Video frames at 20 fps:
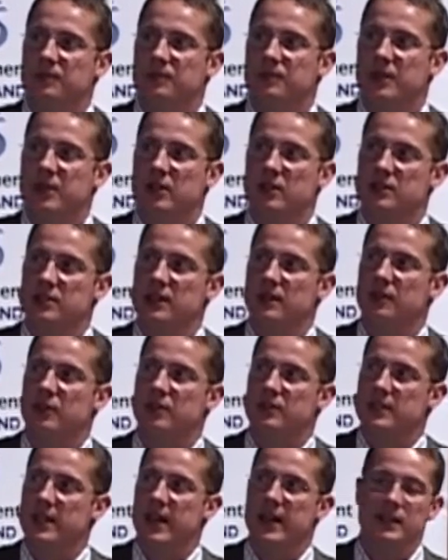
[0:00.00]
because some of
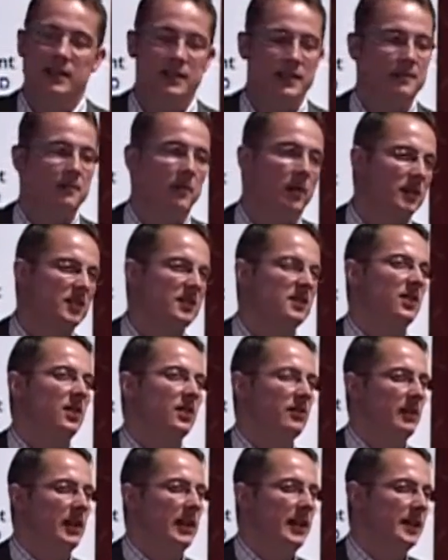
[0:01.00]
those legacy models
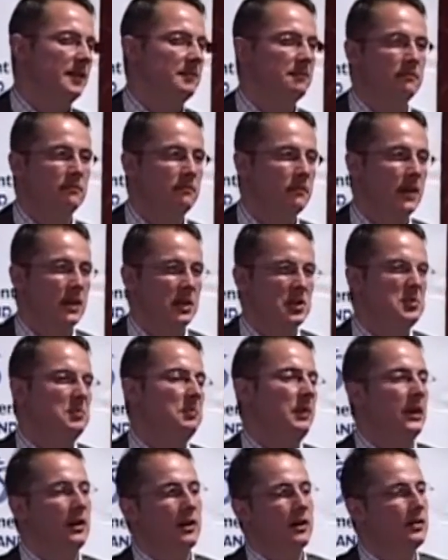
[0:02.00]
don't really
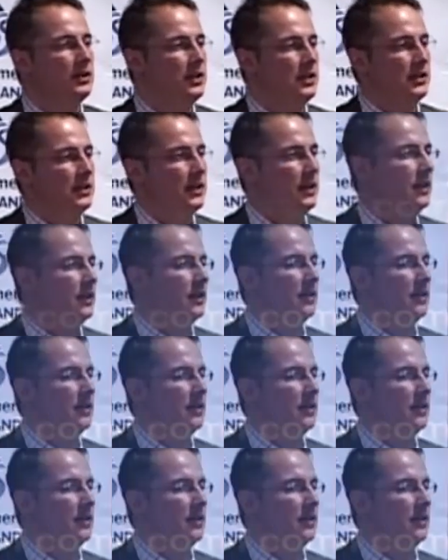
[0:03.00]
speak OGC,